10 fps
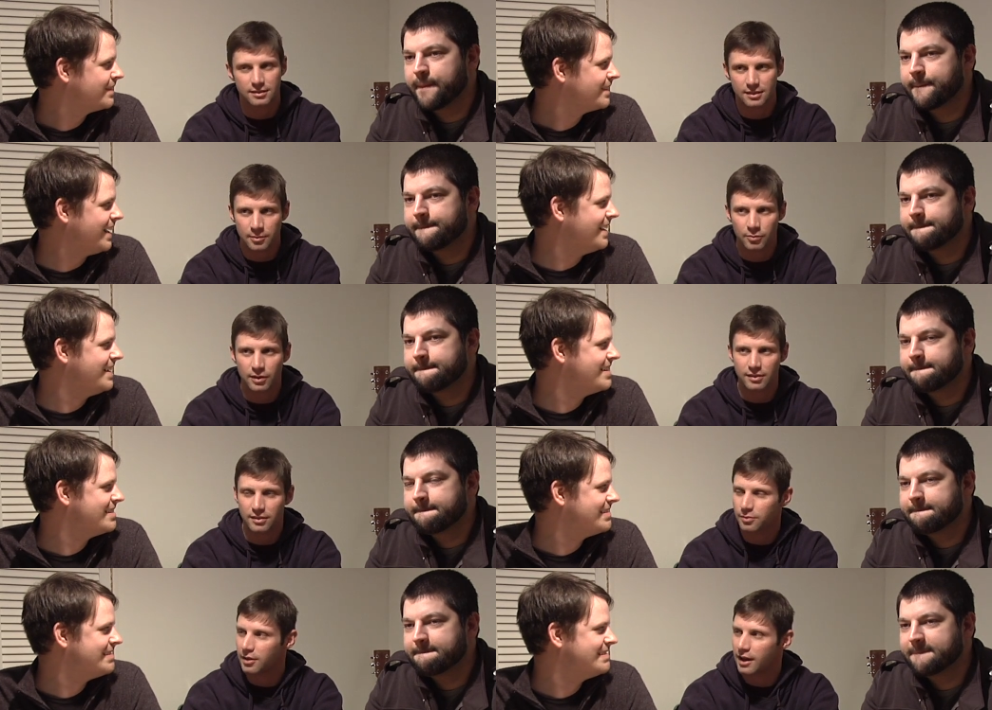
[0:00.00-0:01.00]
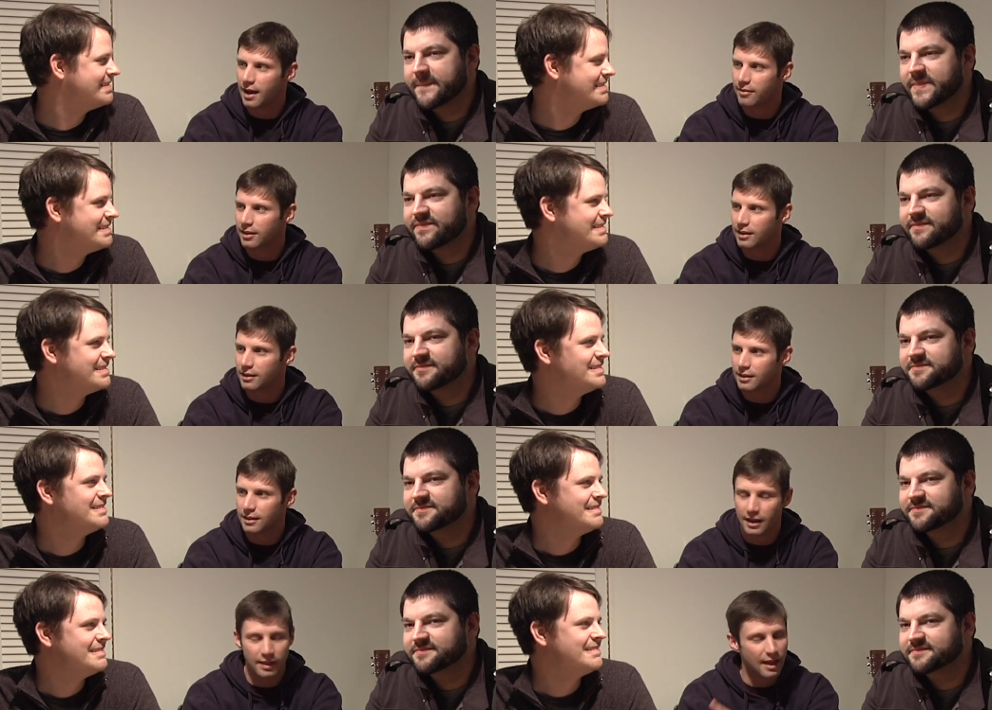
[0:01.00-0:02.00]
Speaker 1: see him weasel his way out of it
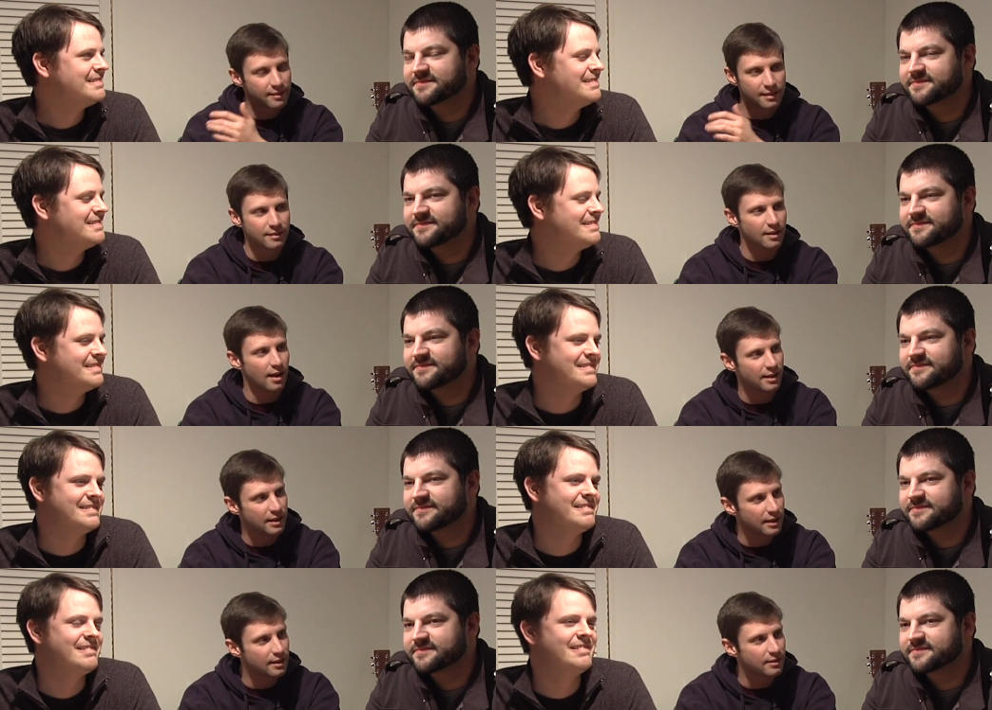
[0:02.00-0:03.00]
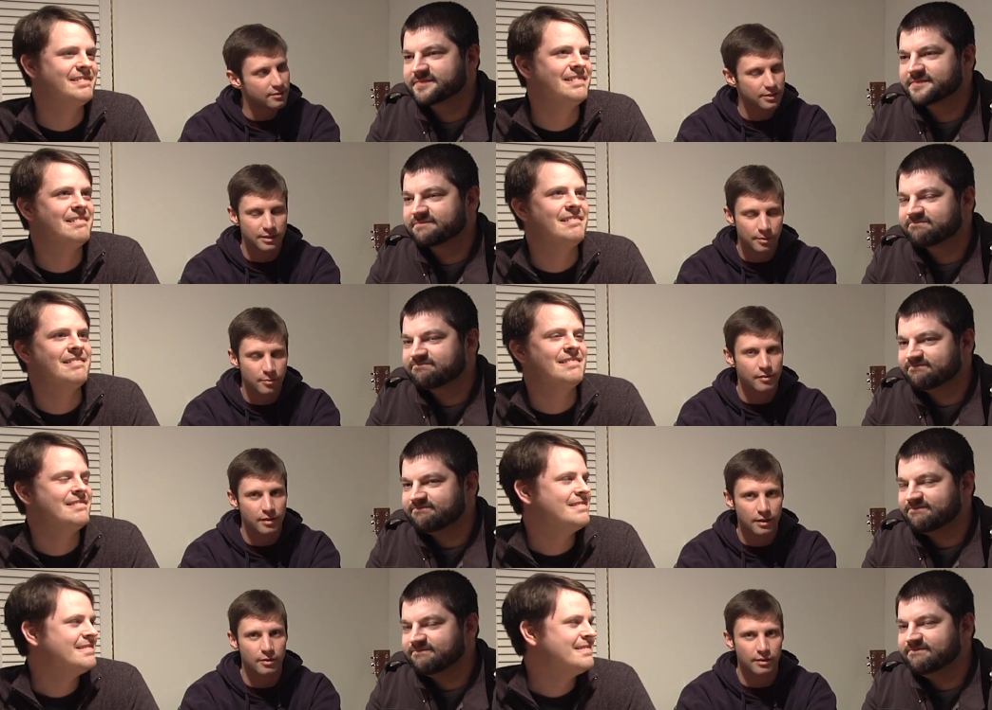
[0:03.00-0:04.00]
and that's that's all I need for a good
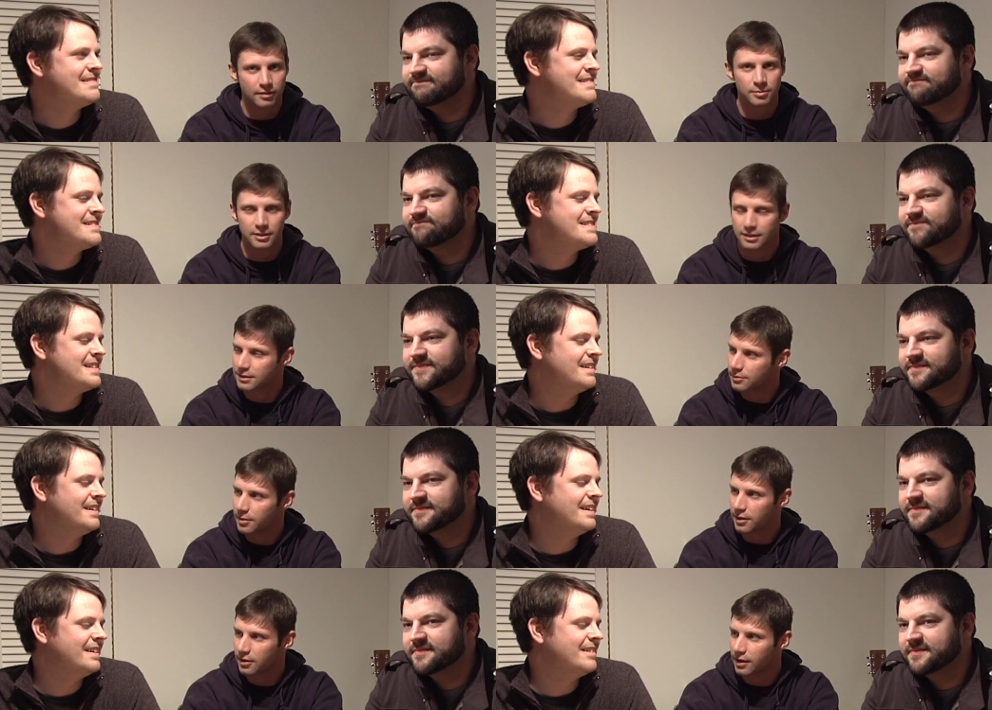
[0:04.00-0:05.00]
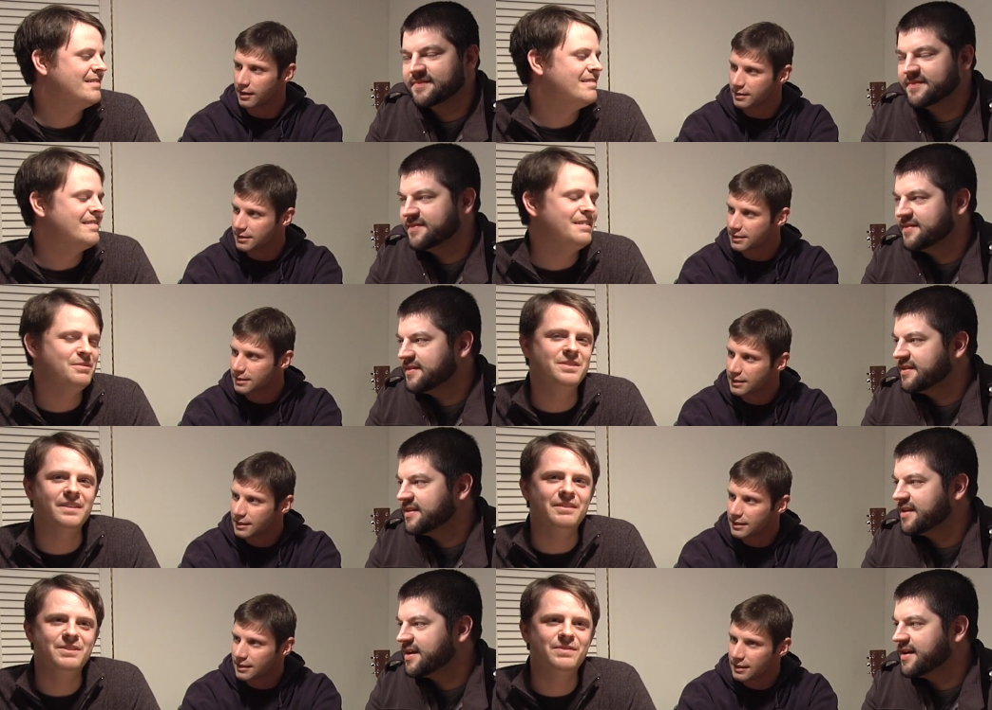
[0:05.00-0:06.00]
movie going experience. What about you guys? It was
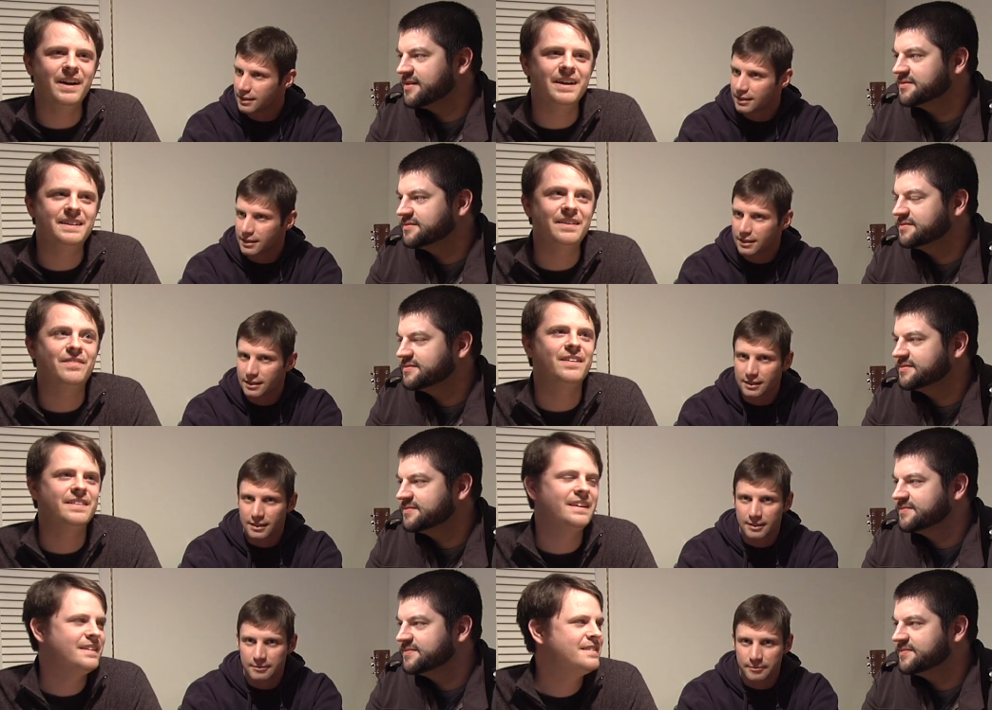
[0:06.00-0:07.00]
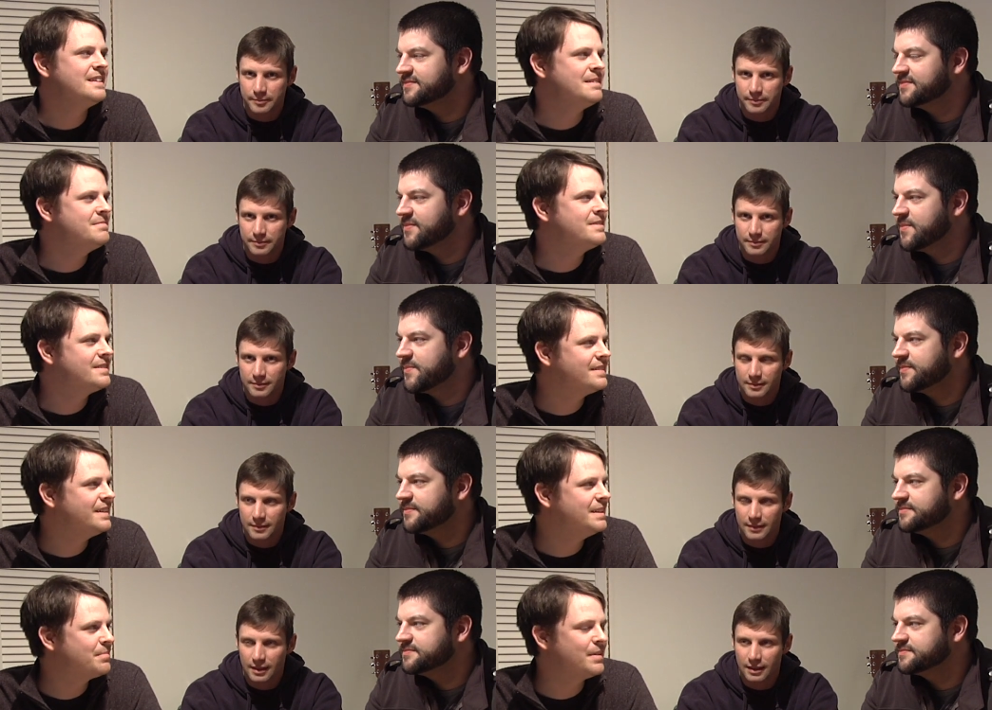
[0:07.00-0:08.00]
Speaker 2: it was very different than it seems
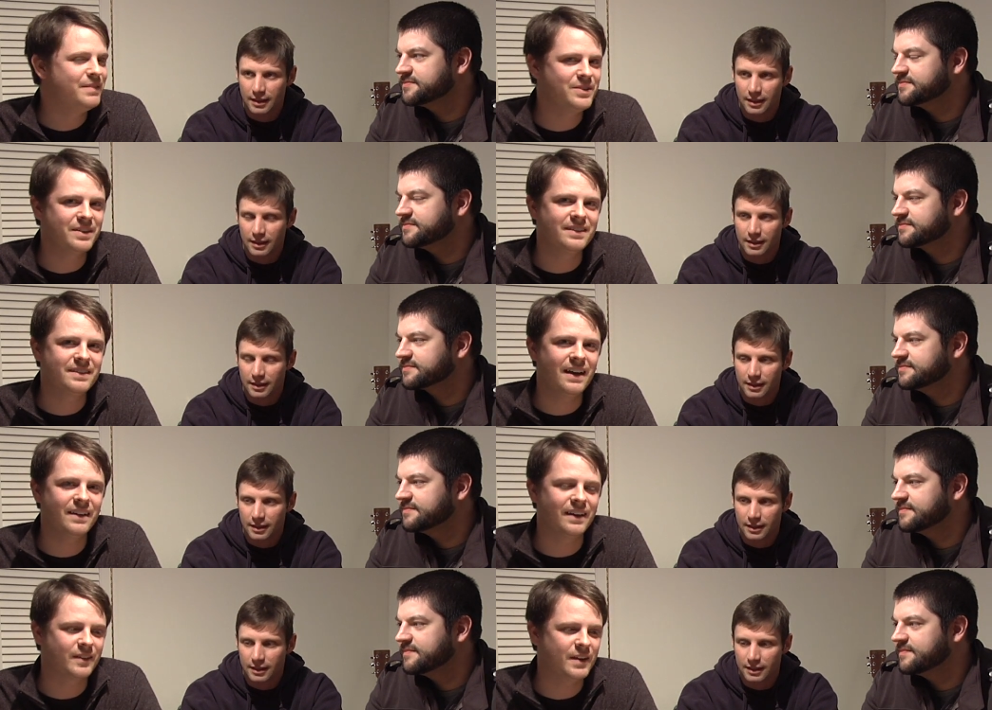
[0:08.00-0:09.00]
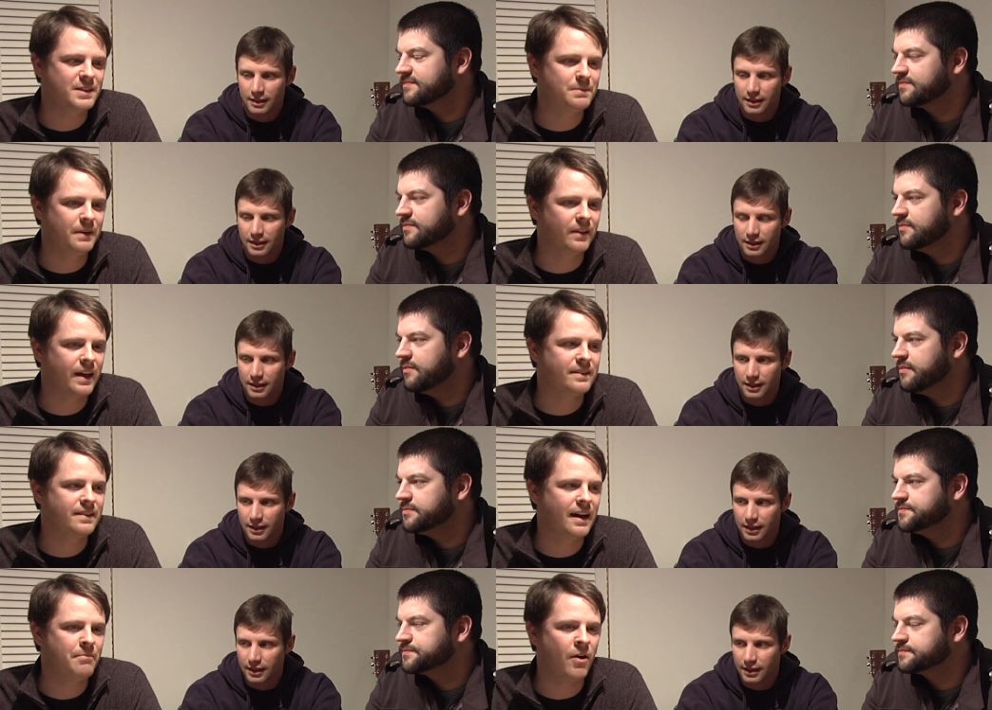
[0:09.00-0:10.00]
in the previews. I'd say like they spend a lot of
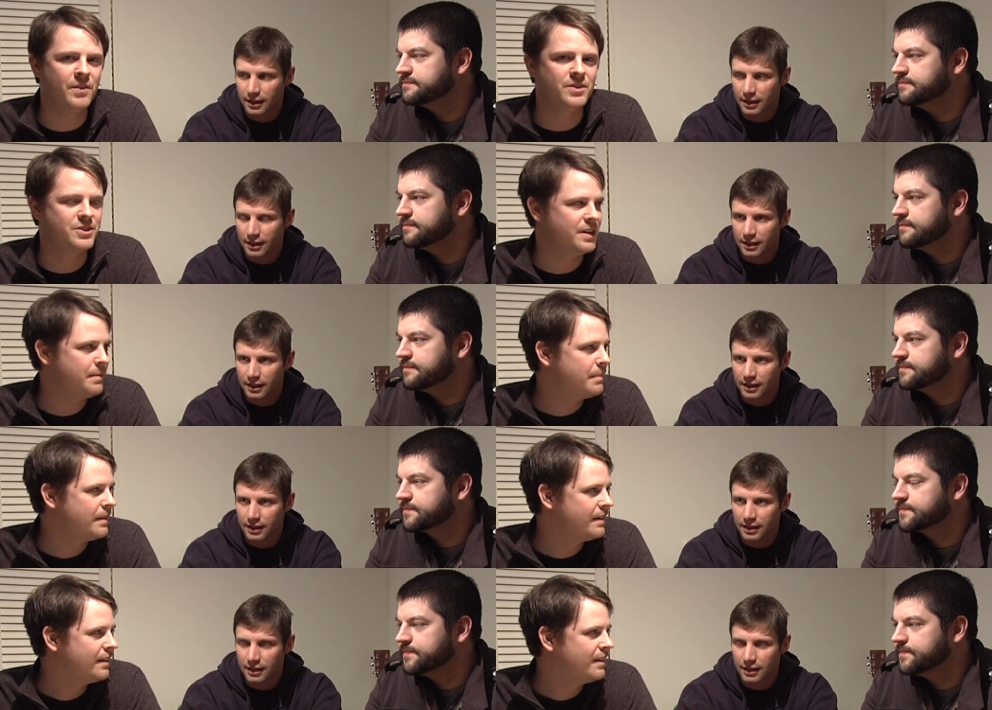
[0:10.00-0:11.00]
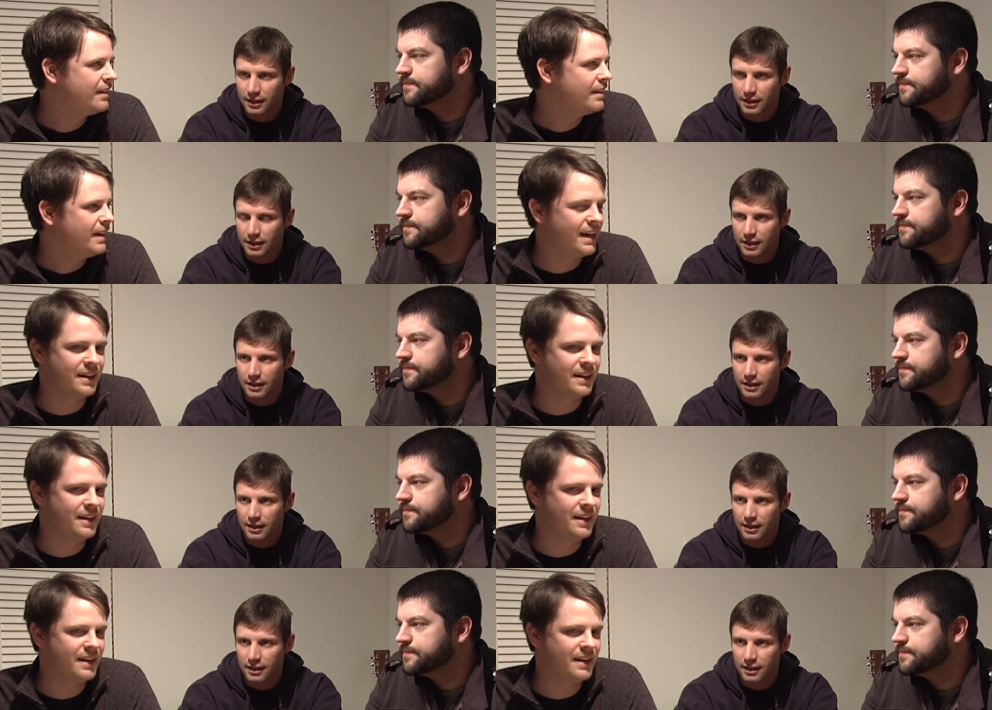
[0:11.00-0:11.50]
time on the ship, and